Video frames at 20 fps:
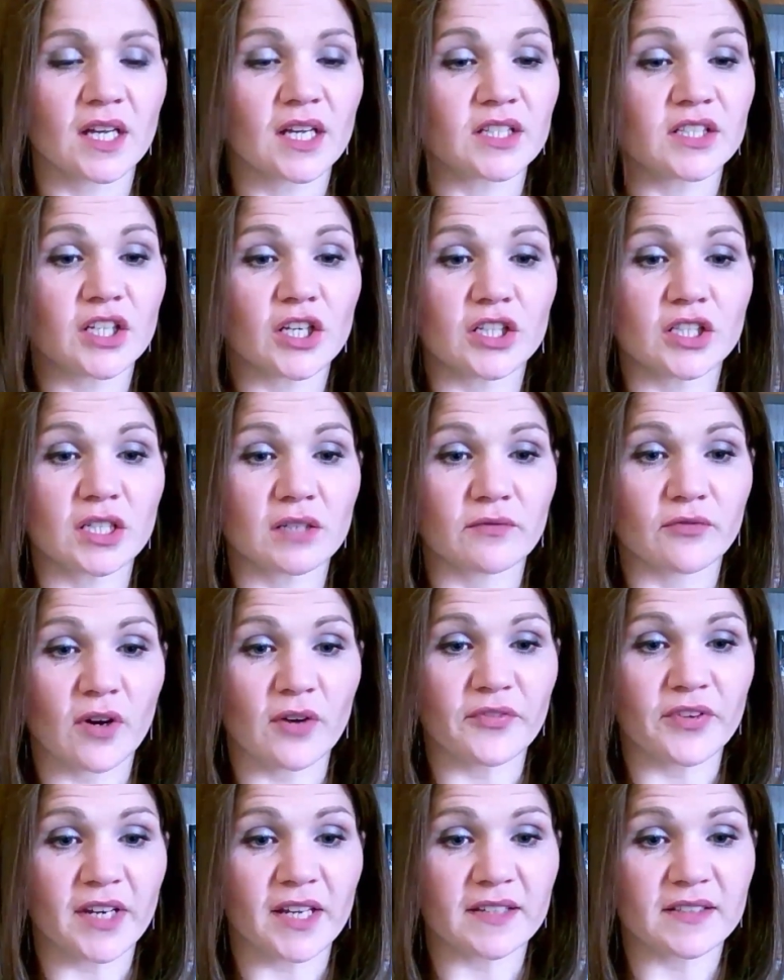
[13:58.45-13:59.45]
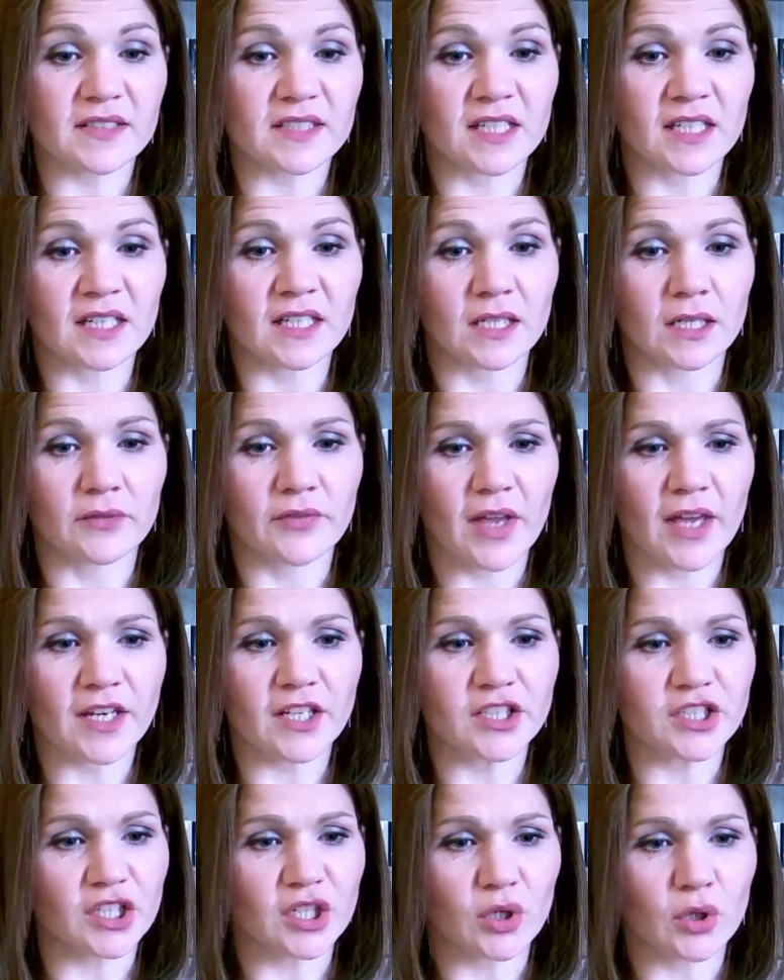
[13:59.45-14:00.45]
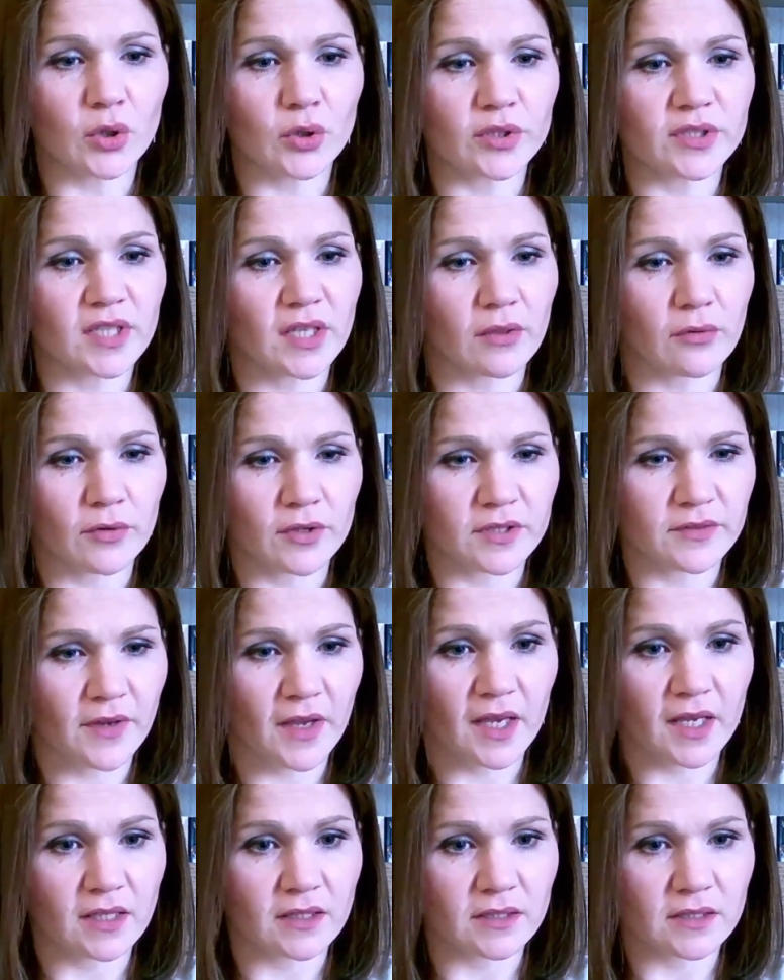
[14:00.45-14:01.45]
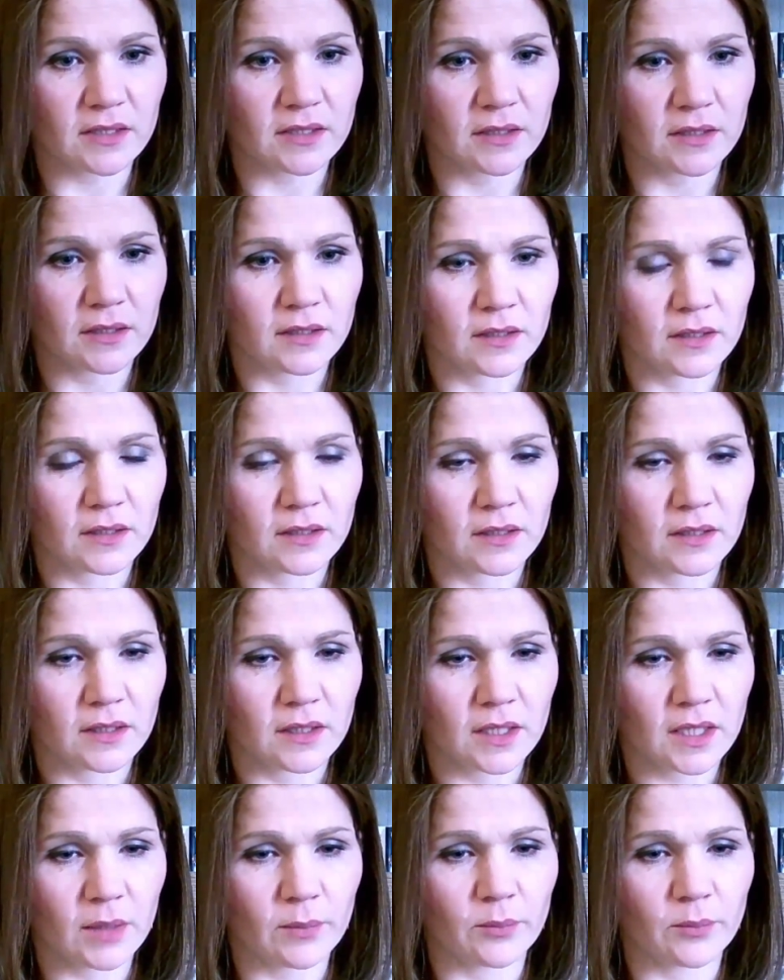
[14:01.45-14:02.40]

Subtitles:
searching for every last tingle of energy coursing through his veins. He